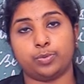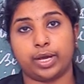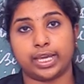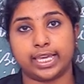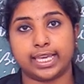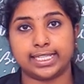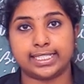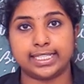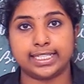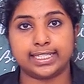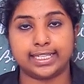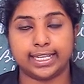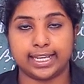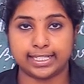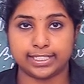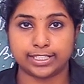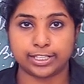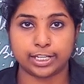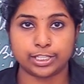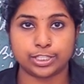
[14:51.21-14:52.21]
Why is it
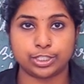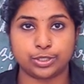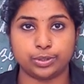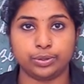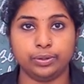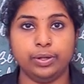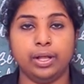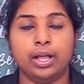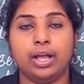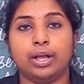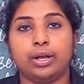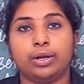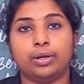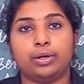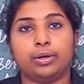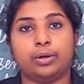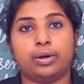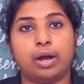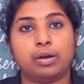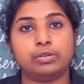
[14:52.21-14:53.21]
dangerous to
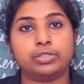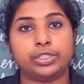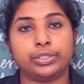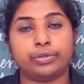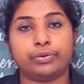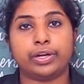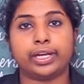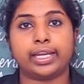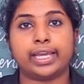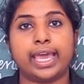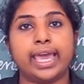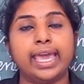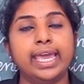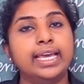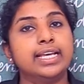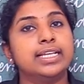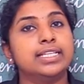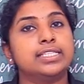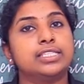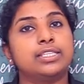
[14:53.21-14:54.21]
go out during a
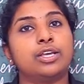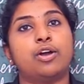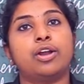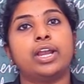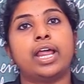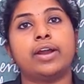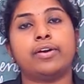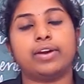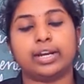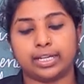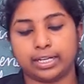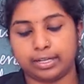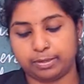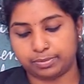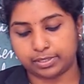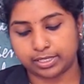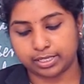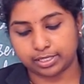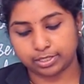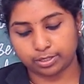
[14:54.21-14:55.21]
solar
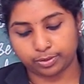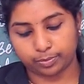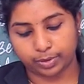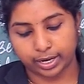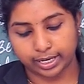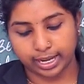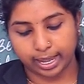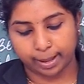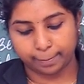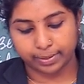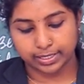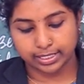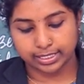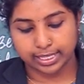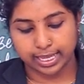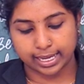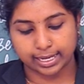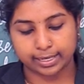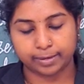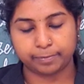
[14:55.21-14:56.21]
eclipse? So what happens
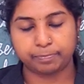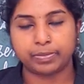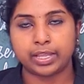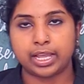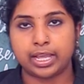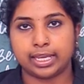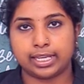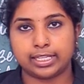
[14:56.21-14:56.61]
then?